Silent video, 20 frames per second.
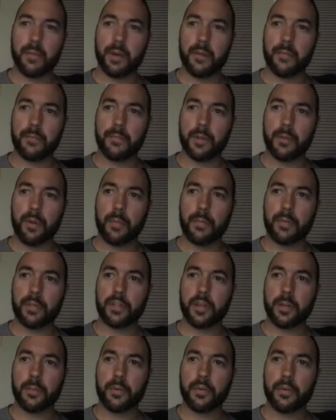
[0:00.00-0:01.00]
man. The wrap things
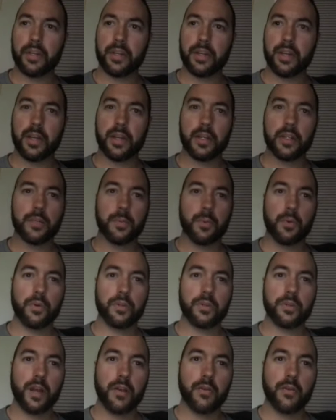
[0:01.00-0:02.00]
up here in the Connecticut Sports
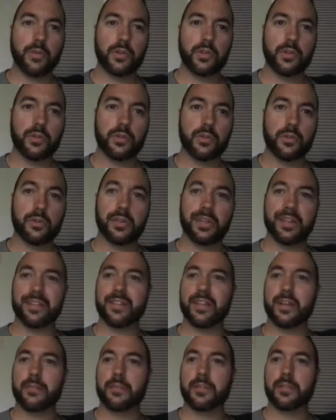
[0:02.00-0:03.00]
Talent Show. So until next
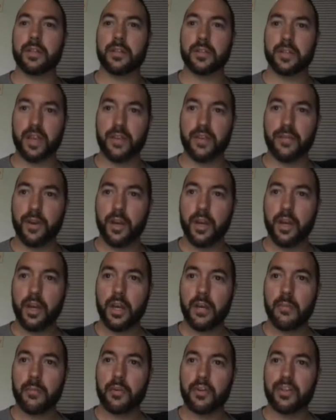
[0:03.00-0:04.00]
time, stay safe.
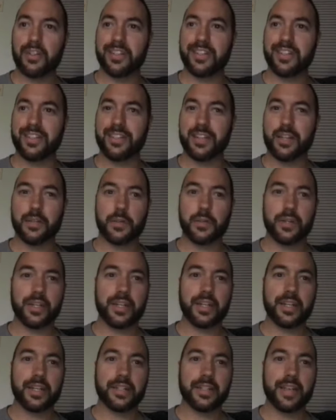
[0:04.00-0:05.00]
MRCT stands for
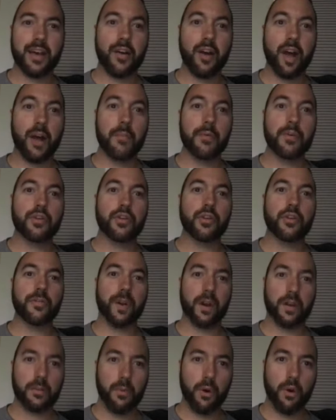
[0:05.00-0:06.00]
Connecticut Talent. I'm your Jerry.
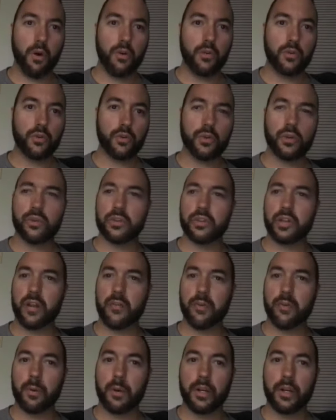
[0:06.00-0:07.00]
Find them all. Enjoy their shit,
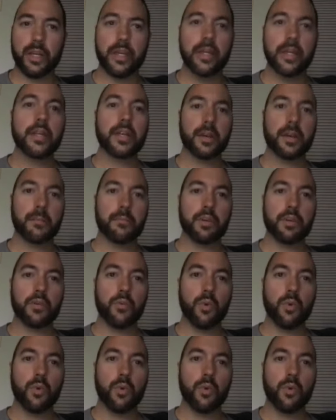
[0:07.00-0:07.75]
everybody, and be